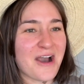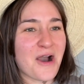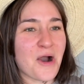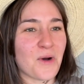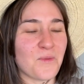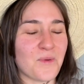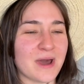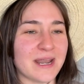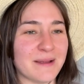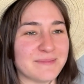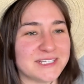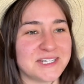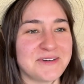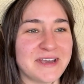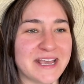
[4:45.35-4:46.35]
what I'm
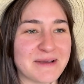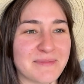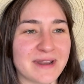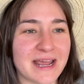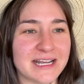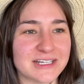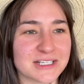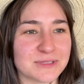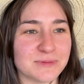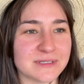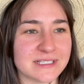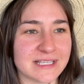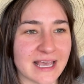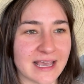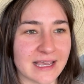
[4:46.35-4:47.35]
doing, but I just will
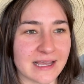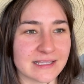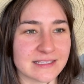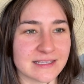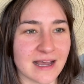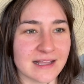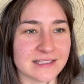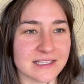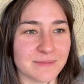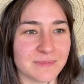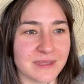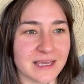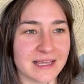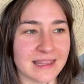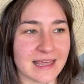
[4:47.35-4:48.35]
say it's not
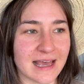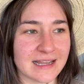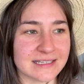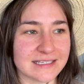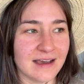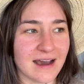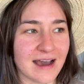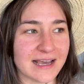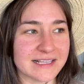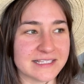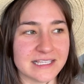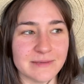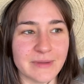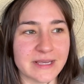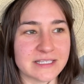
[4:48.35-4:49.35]
something that I
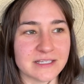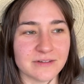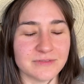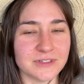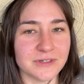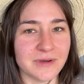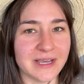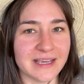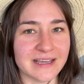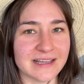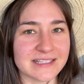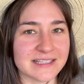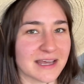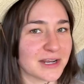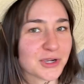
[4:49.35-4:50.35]
see myself doing.
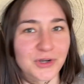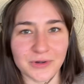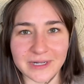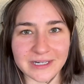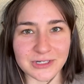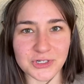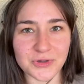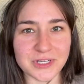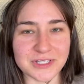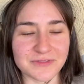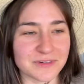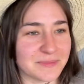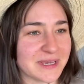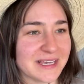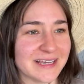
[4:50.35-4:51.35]
It's not a career choice for
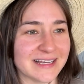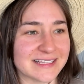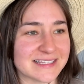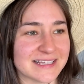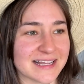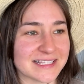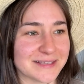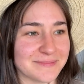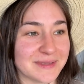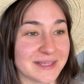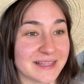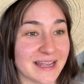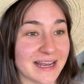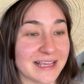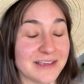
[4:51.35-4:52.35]
me. It's not something
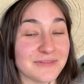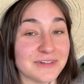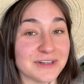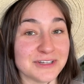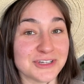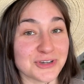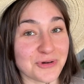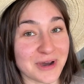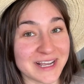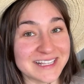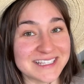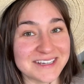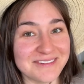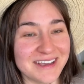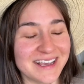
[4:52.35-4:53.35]
that I even enjoy
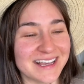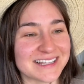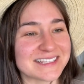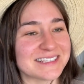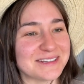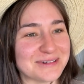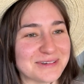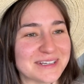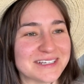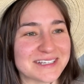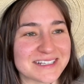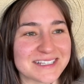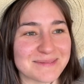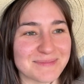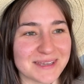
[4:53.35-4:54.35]
doing. It's literally just
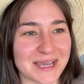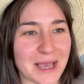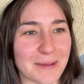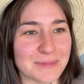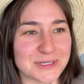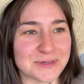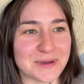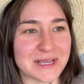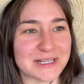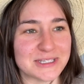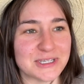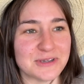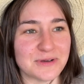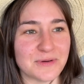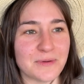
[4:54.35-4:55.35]
something I am doing
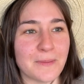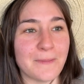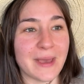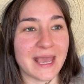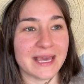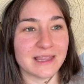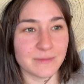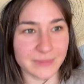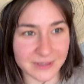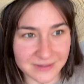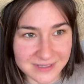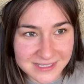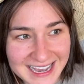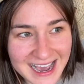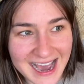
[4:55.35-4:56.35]
to pay the
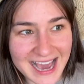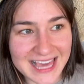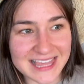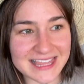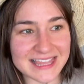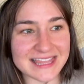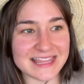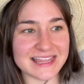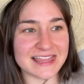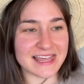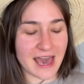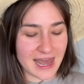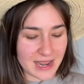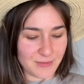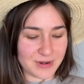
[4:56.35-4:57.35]
bills. I
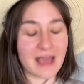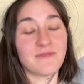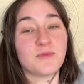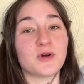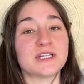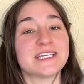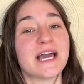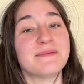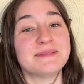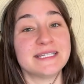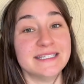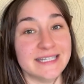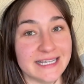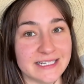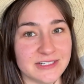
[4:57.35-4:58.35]
thought I would have more time to
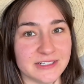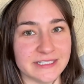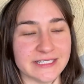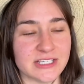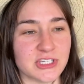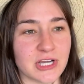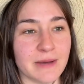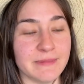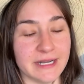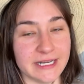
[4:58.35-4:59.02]
knit during this job, and I